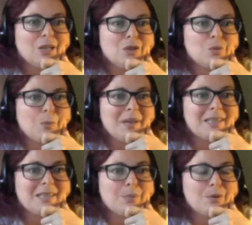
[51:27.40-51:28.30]
to a
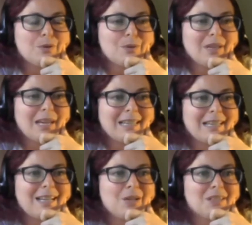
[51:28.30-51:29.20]
multiple, so you can
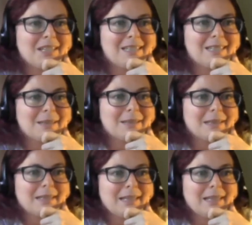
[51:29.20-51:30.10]
click on it.
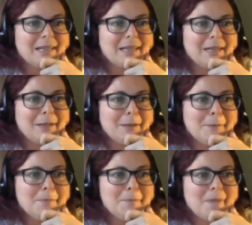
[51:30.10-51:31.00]

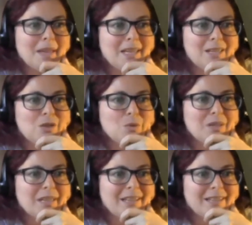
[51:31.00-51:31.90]
And you
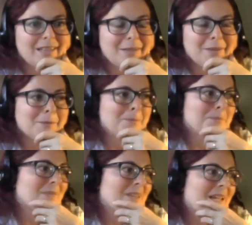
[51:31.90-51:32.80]
can
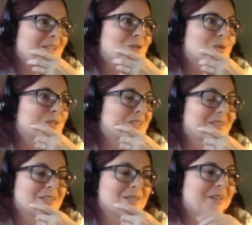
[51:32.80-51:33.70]
answer.
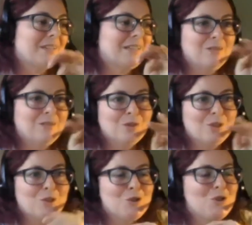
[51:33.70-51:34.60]
There is very
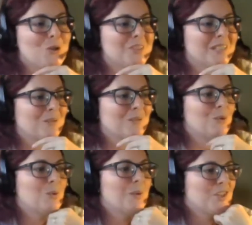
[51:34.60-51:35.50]
short and
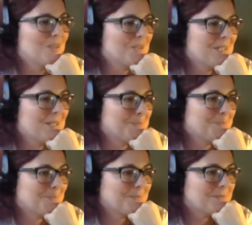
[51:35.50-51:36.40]
few questions
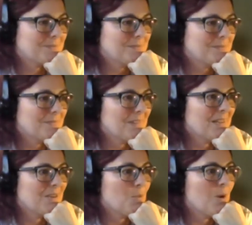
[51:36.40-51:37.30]

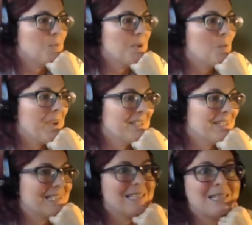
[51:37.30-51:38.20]
while we wait
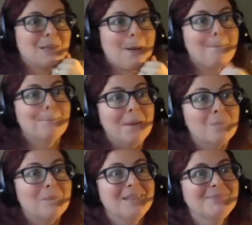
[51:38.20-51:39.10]
that
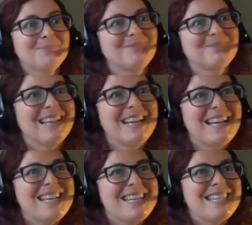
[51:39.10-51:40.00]
maybe
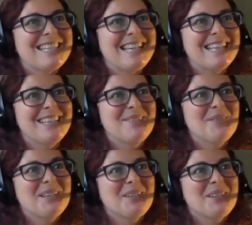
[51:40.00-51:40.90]
Sally
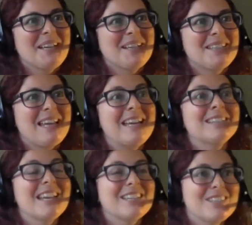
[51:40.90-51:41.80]
will connect.
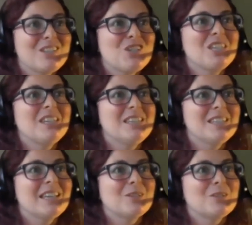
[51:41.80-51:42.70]
And yes, she
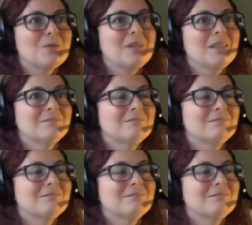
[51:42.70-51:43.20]
is actually.